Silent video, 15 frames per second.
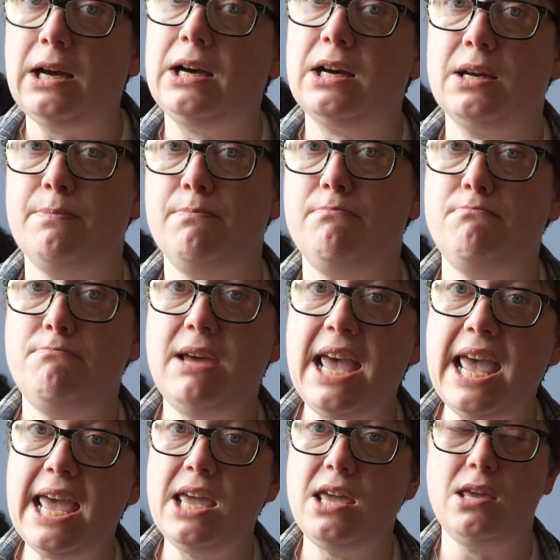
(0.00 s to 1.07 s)
I
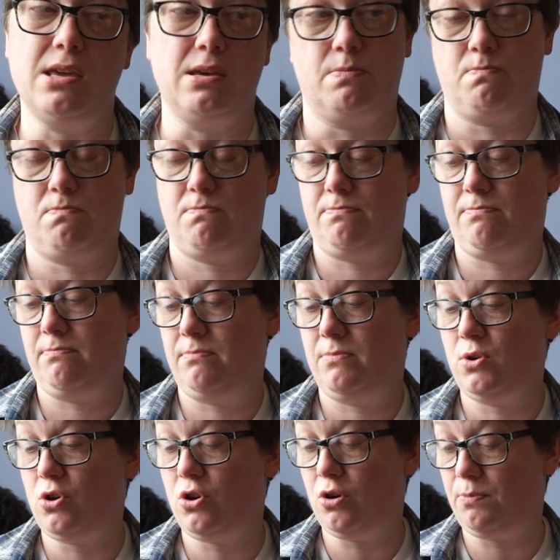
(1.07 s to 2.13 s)
may
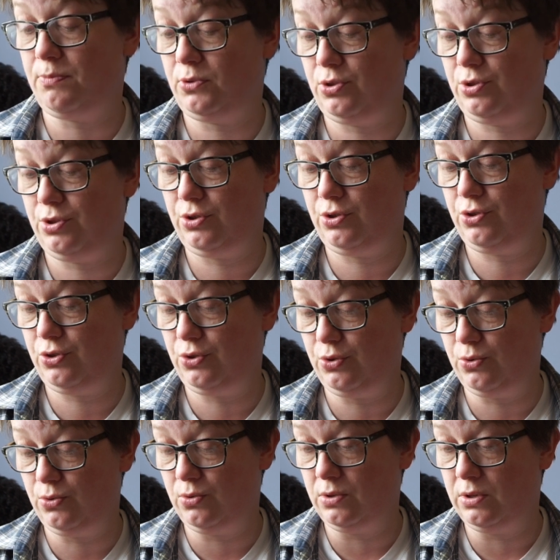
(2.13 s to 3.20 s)
opt
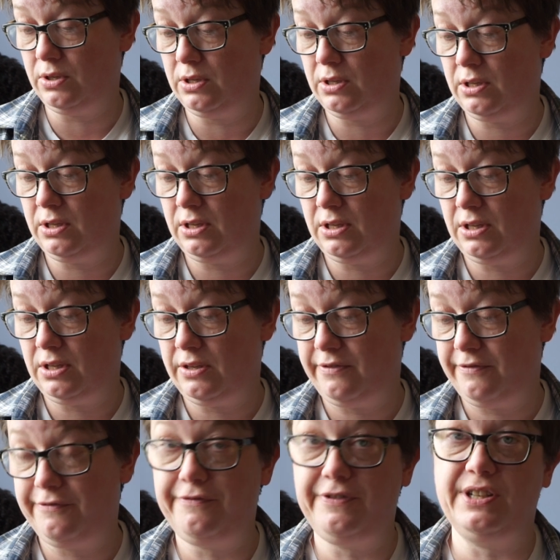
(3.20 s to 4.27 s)
to
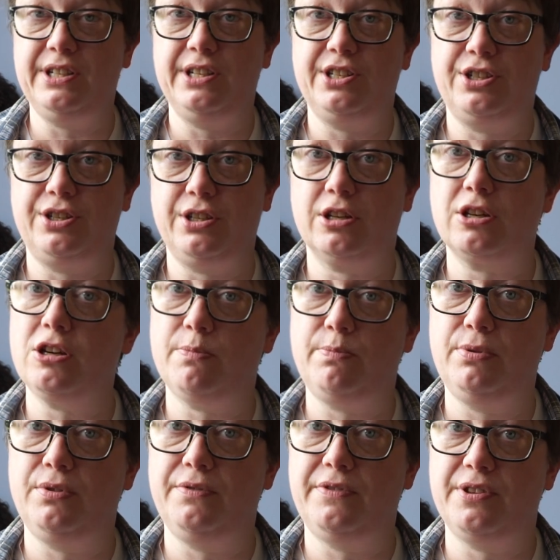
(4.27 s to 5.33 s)
finish a
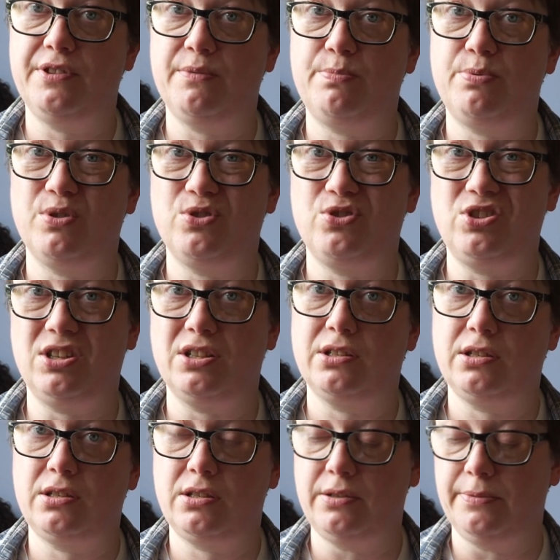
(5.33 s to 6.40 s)
couple of other
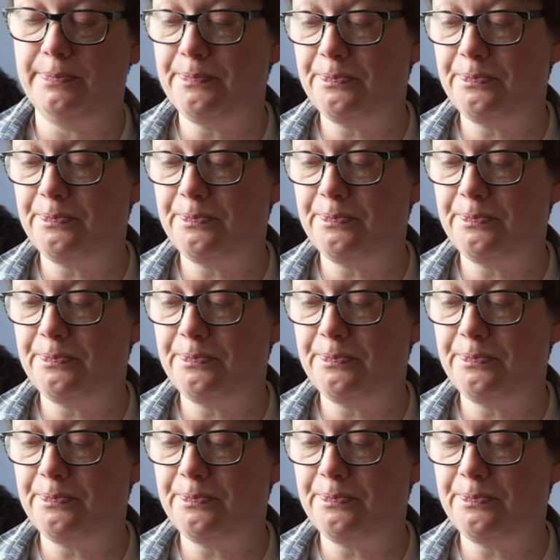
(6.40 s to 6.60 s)
projects.